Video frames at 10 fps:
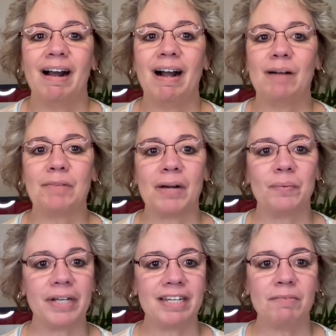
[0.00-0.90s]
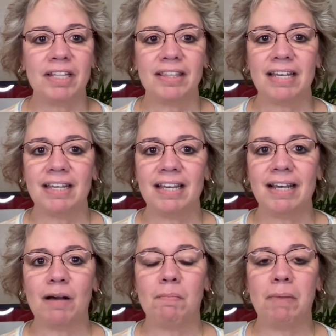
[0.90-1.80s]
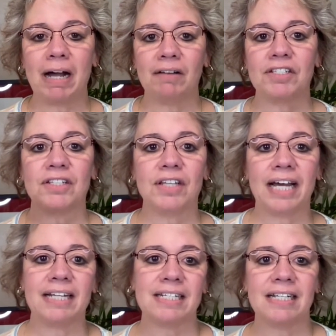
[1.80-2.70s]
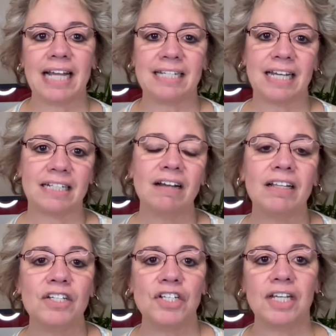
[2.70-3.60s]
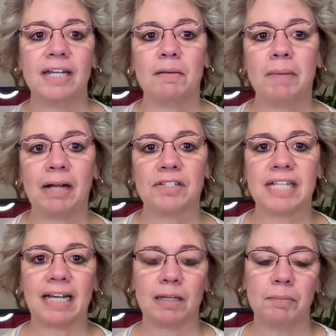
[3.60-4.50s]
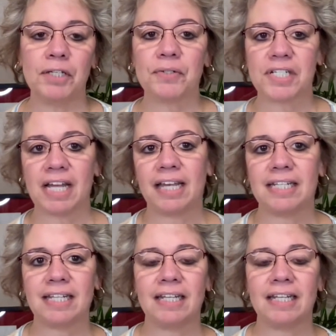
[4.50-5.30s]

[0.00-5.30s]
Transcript: I want you to be thinking about that technology and about that computer science.